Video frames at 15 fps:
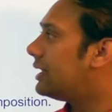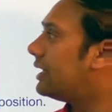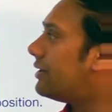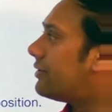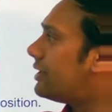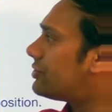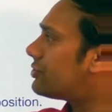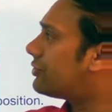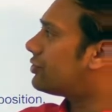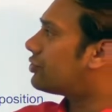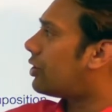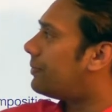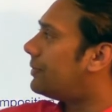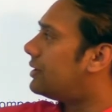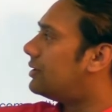And rest of the
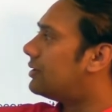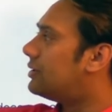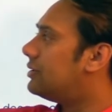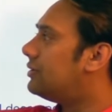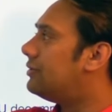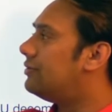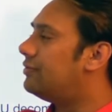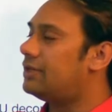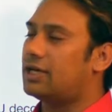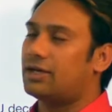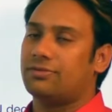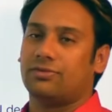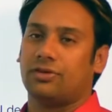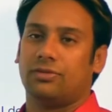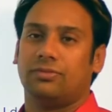topic here, we are
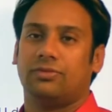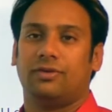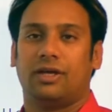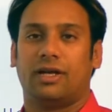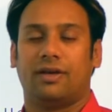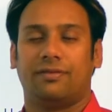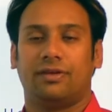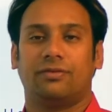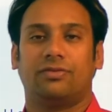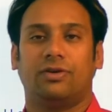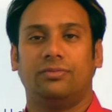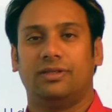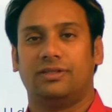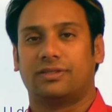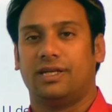from, we are having
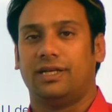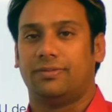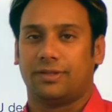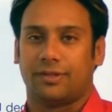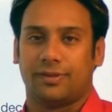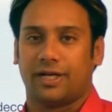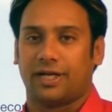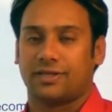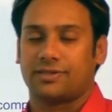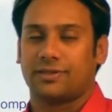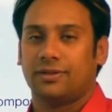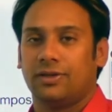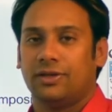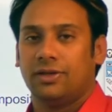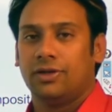from discrete
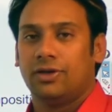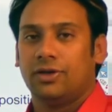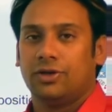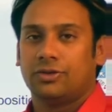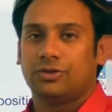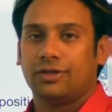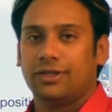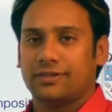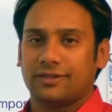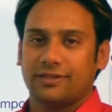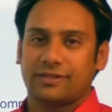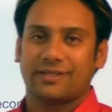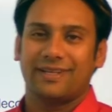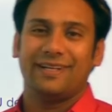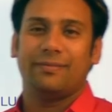mathematics. So this
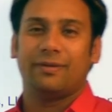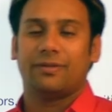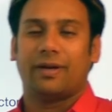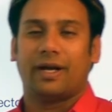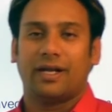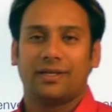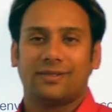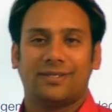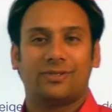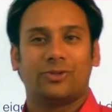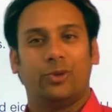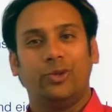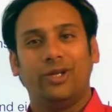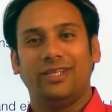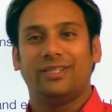discrete mathematics is
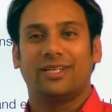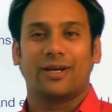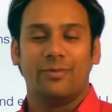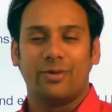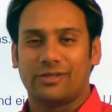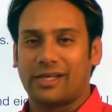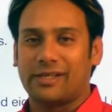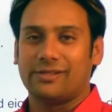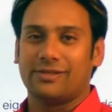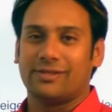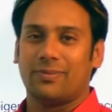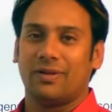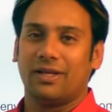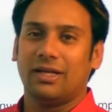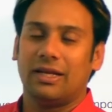only in the computer science
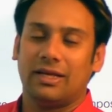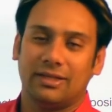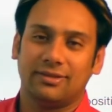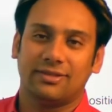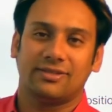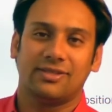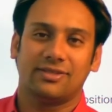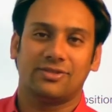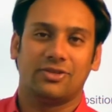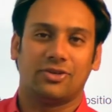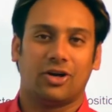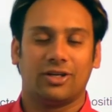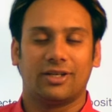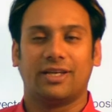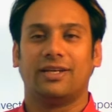discipline. This is
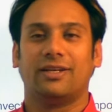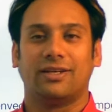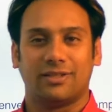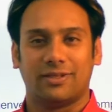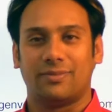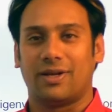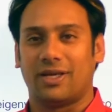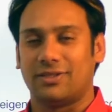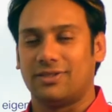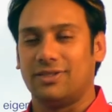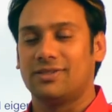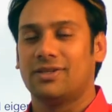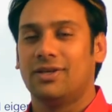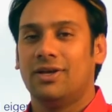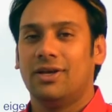not in other
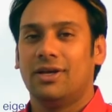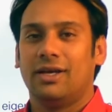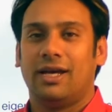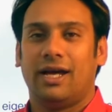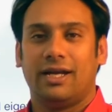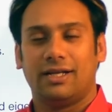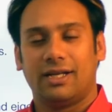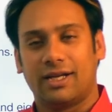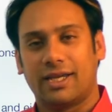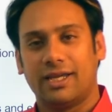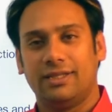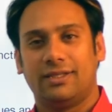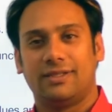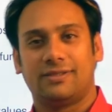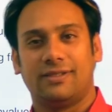branches. And
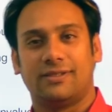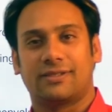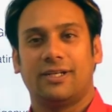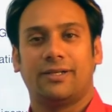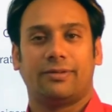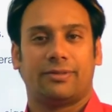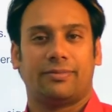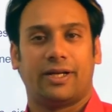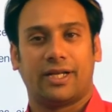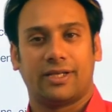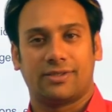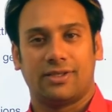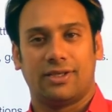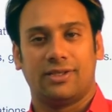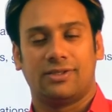again, this discrete
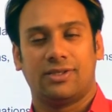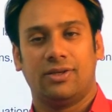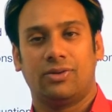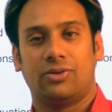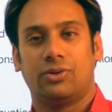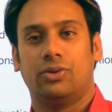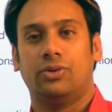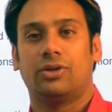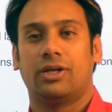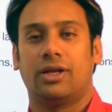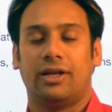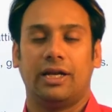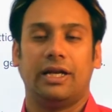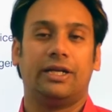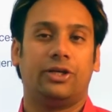mathematics is core
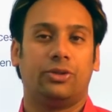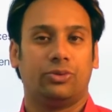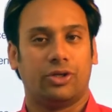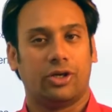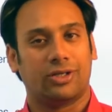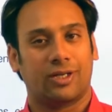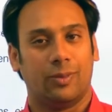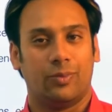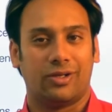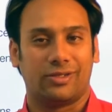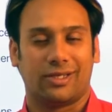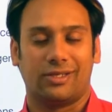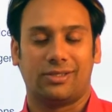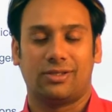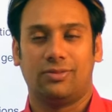related to your computer
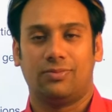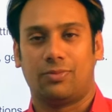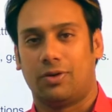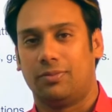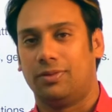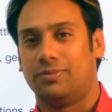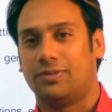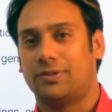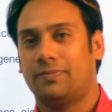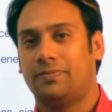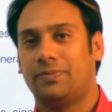science problems.